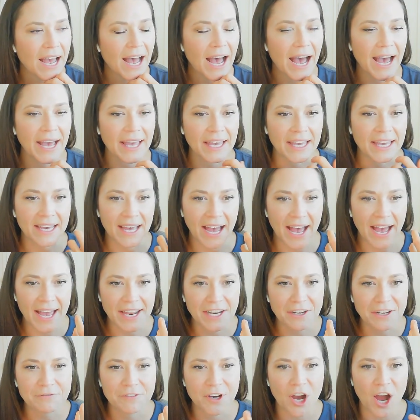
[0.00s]
I
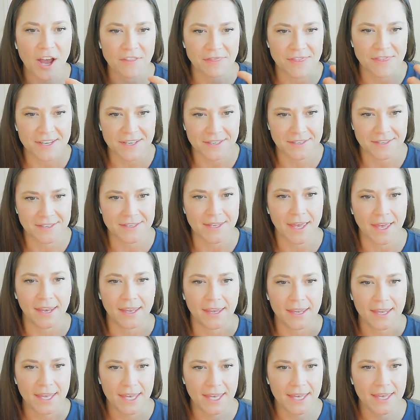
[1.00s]
kind of got this like
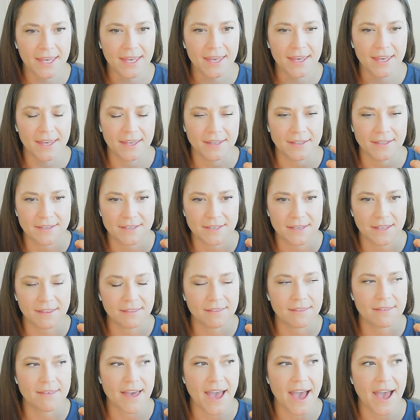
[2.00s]
hit
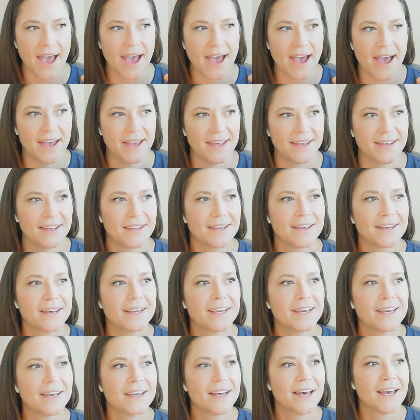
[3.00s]
that
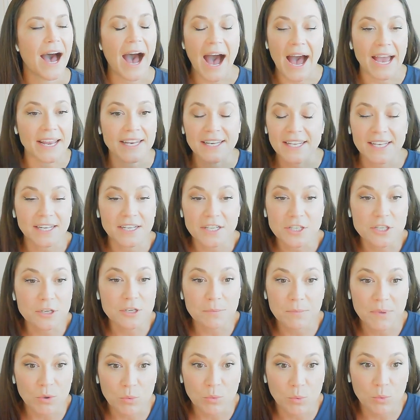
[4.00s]
I needed to
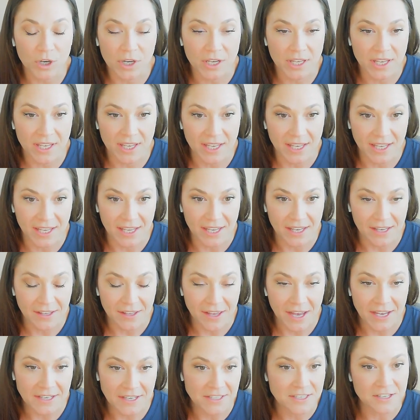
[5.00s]
be working
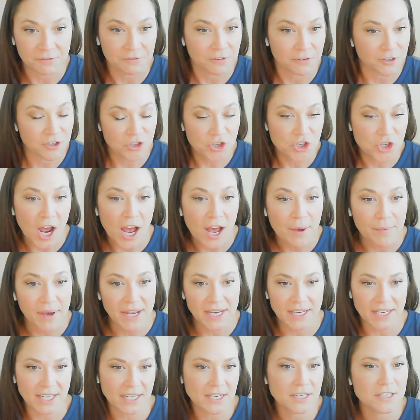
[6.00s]
a different job.
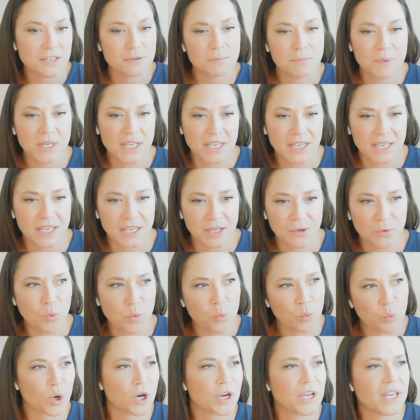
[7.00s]
I needed to be
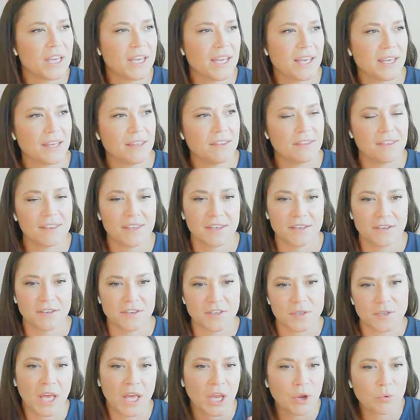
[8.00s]
working this
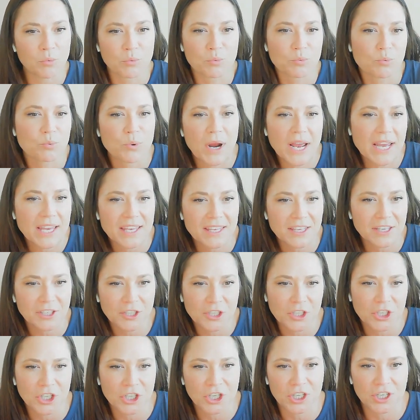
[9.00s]
like
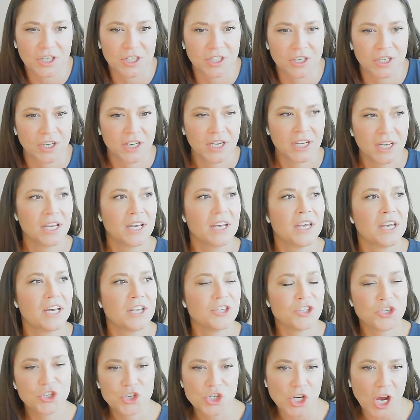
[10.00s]
regular
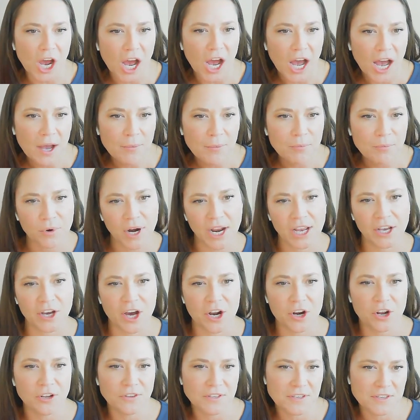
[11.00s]
job where I
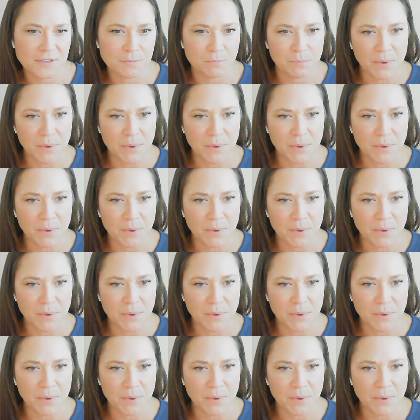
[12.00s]
got all these